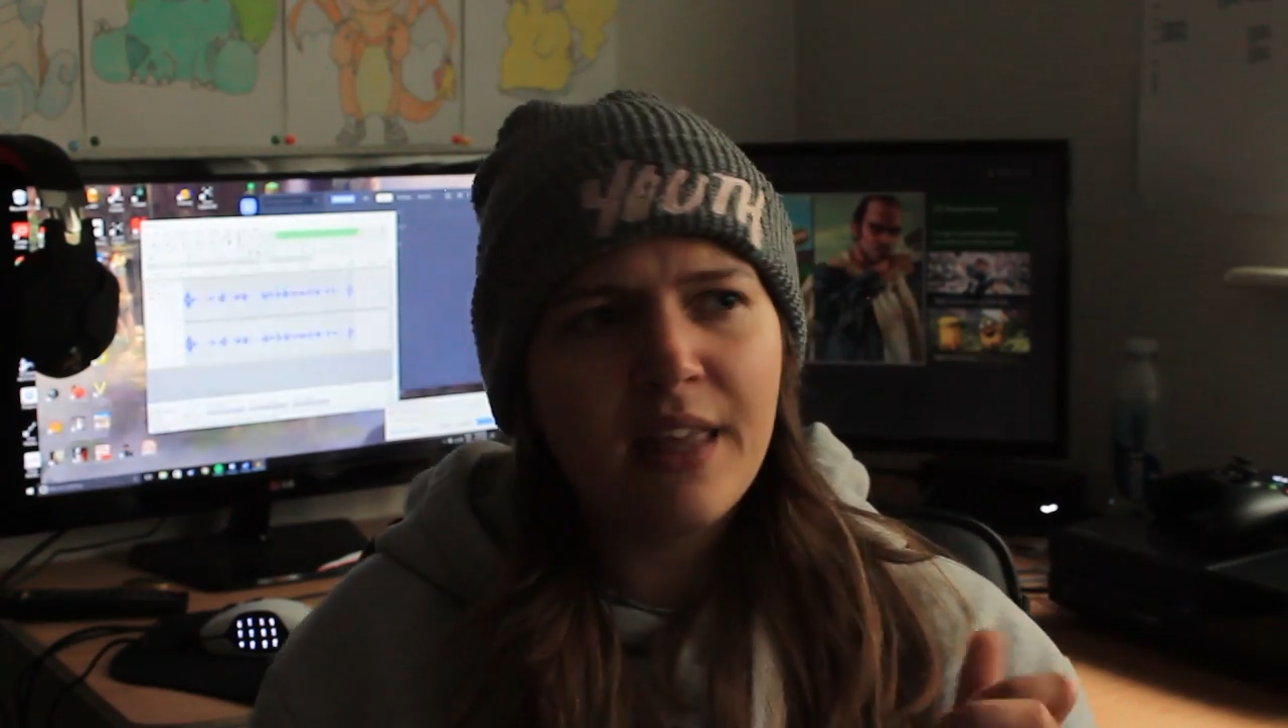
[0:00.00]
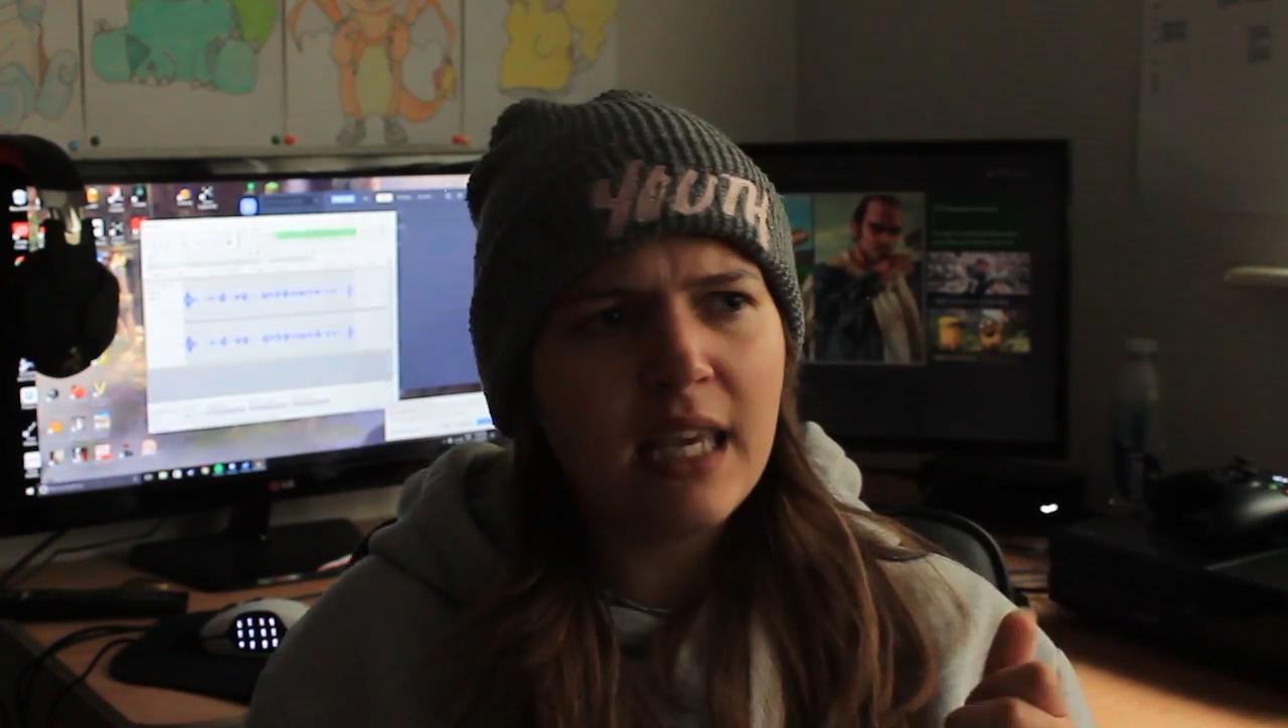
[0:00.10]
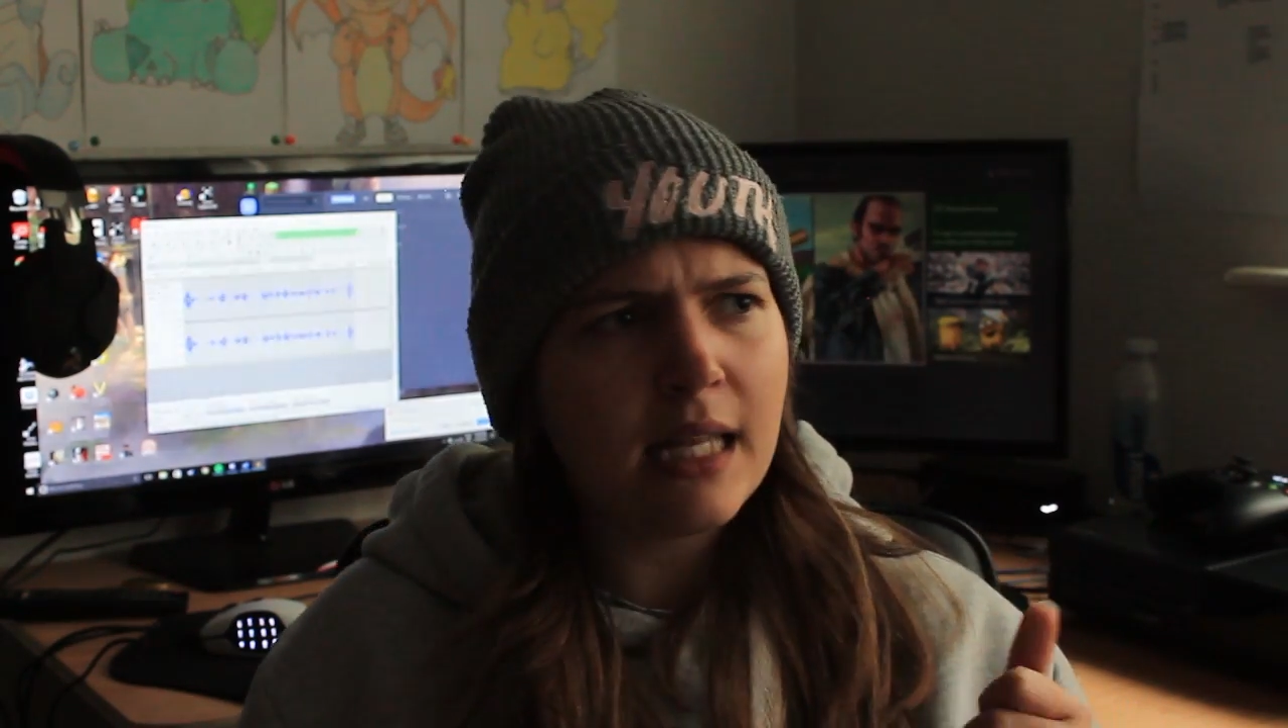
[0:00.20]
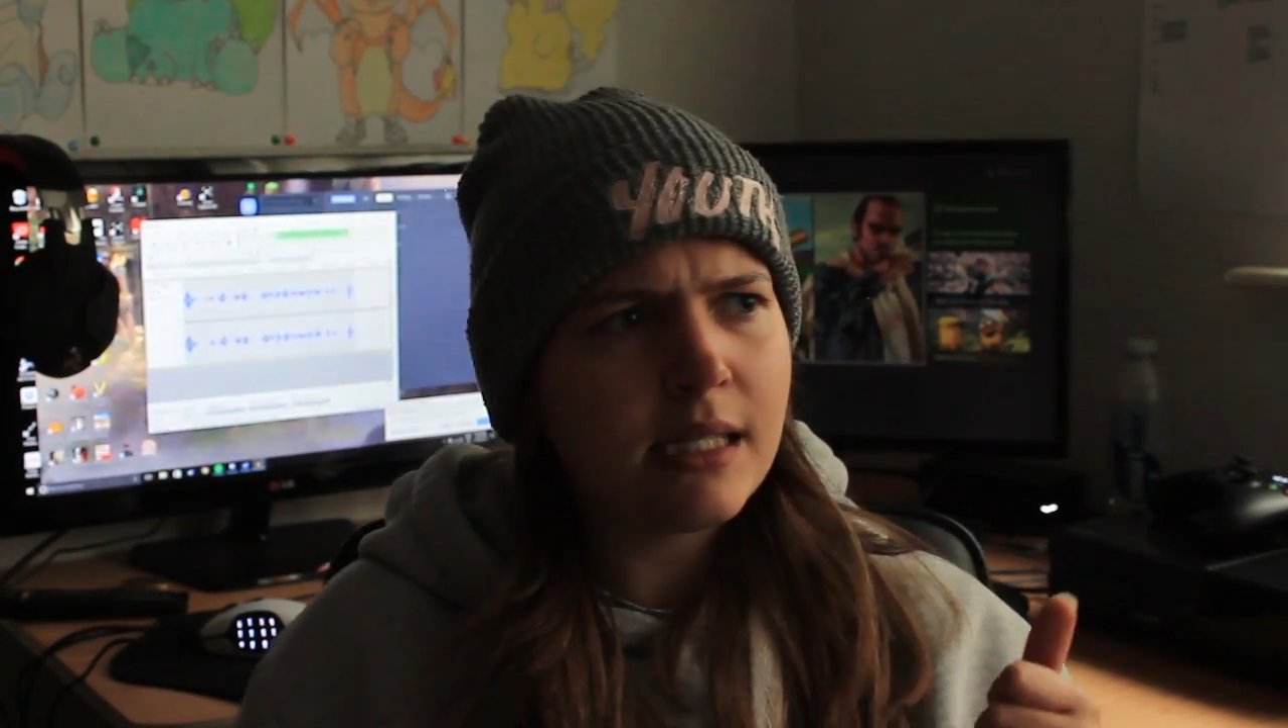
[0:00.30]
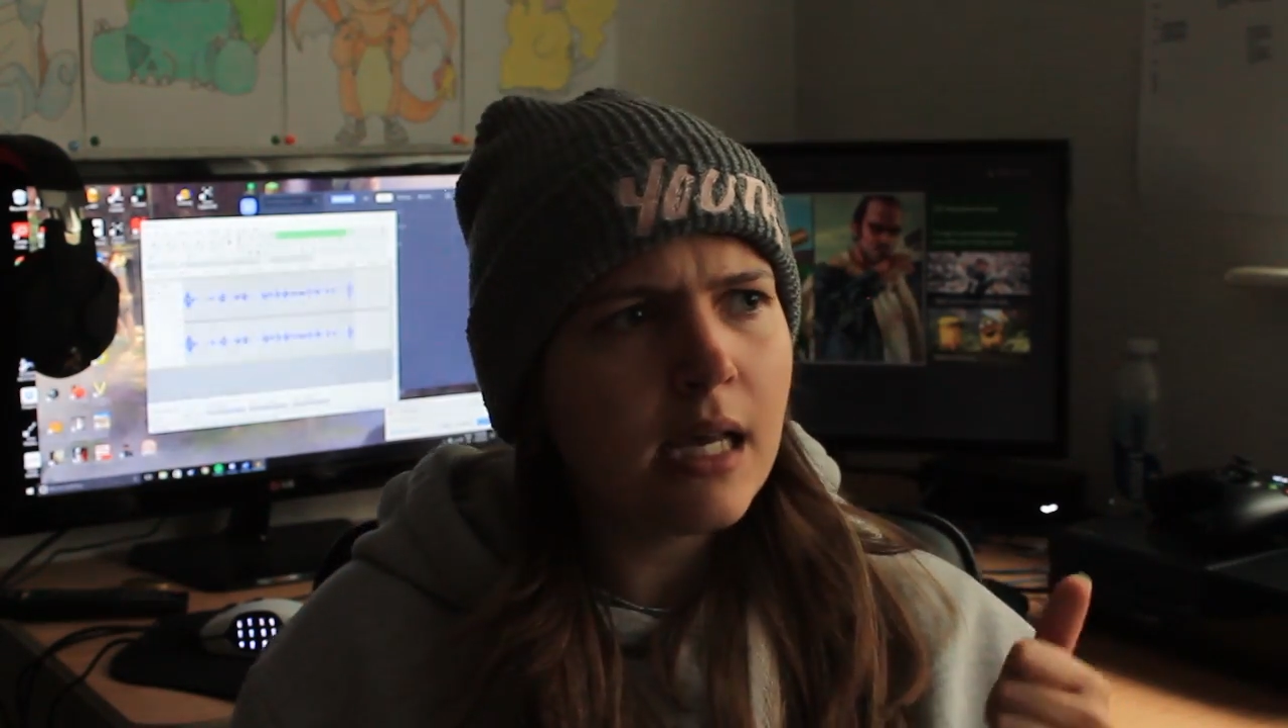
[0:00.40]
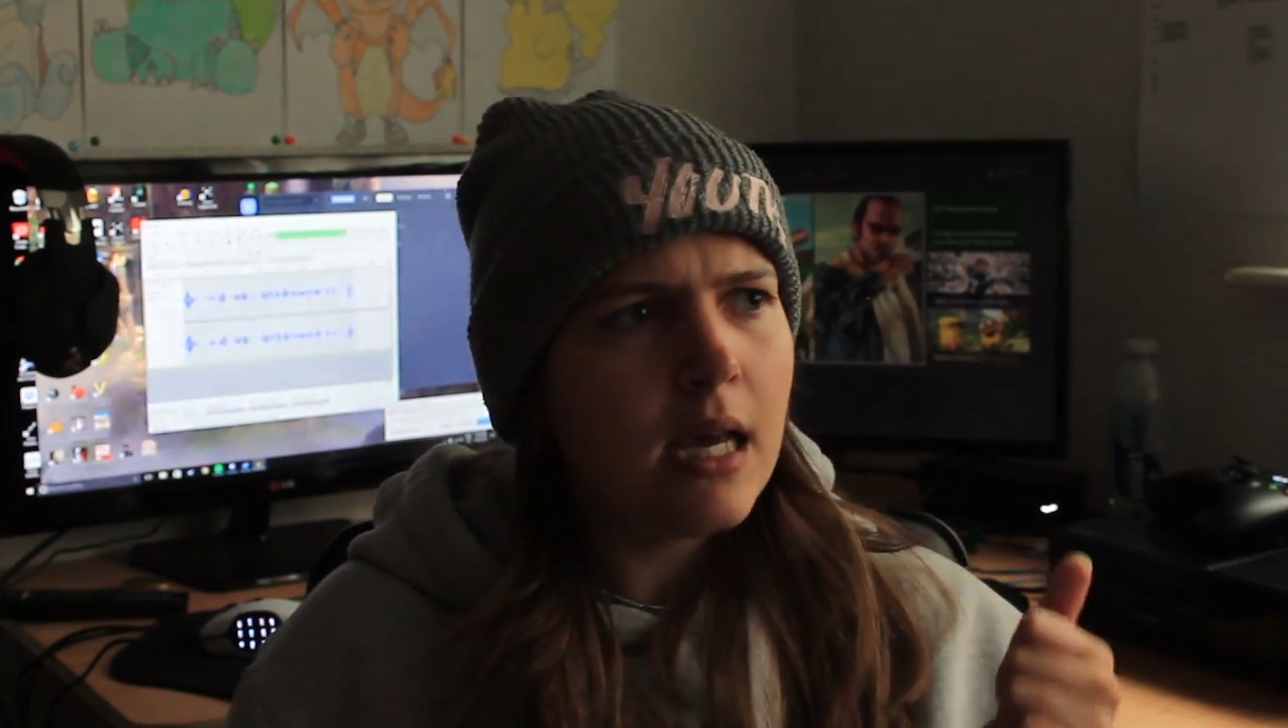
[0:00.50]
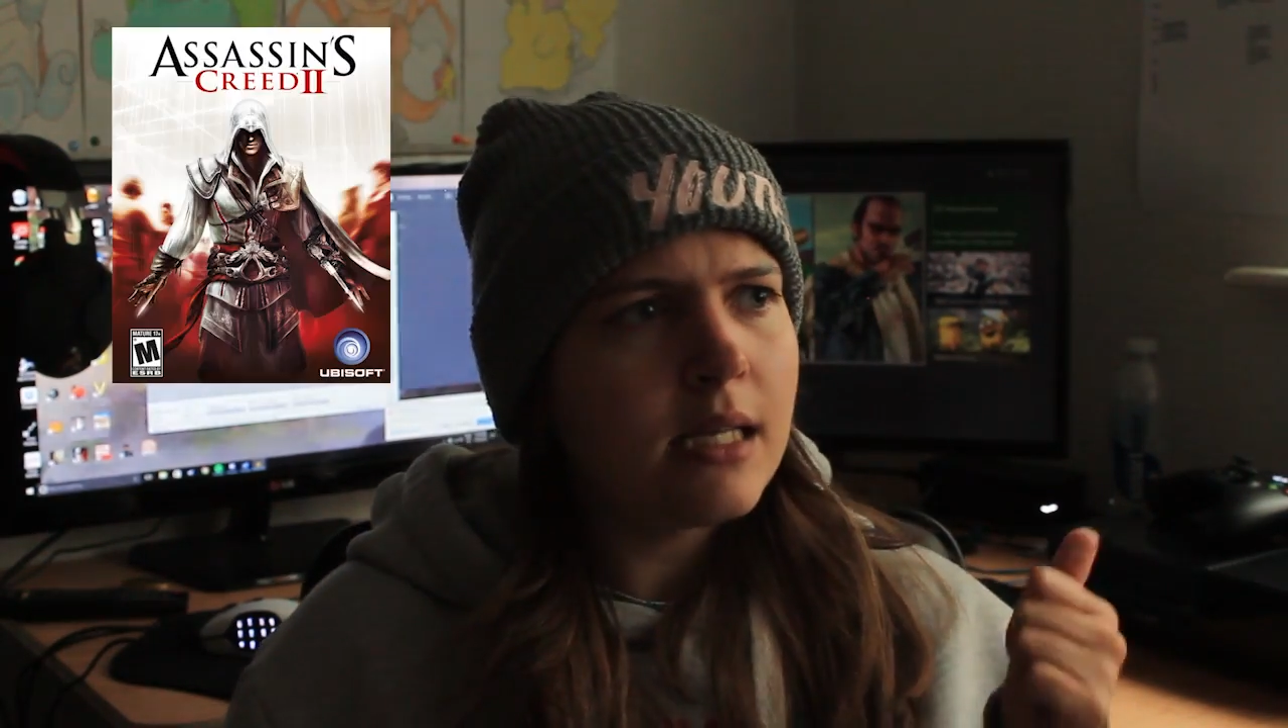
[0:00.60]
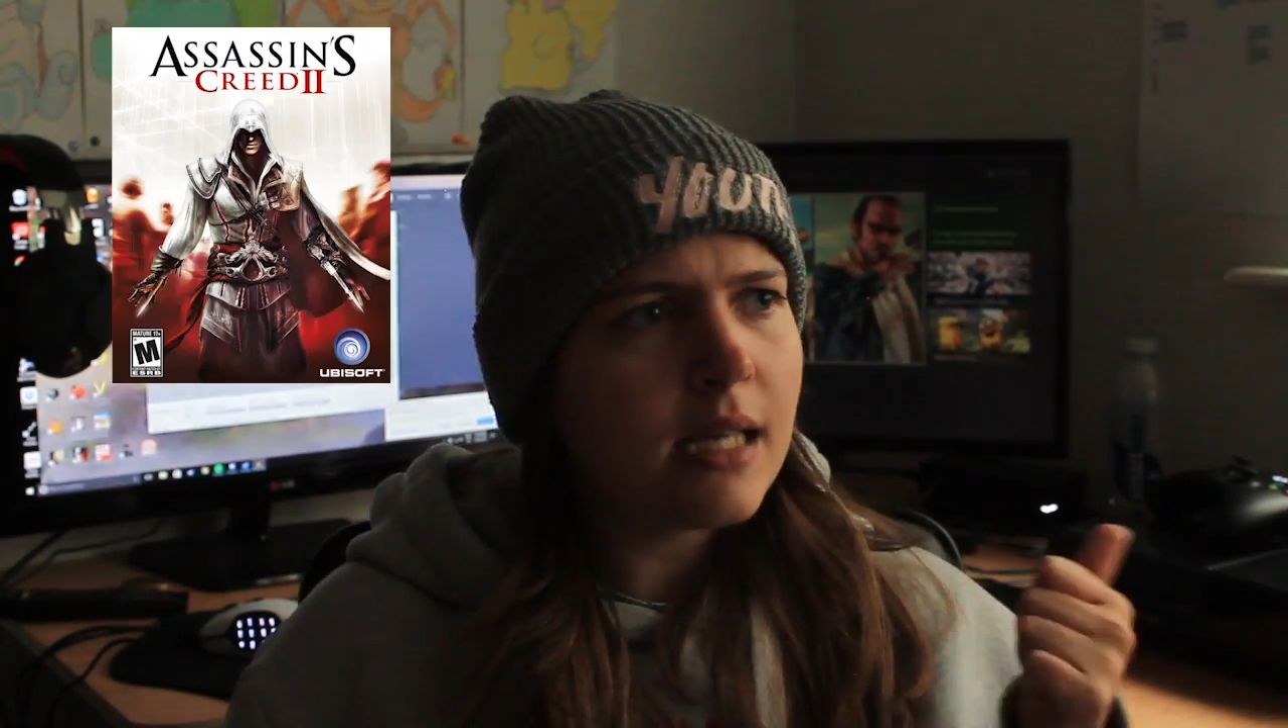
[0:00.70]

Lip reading: I think it's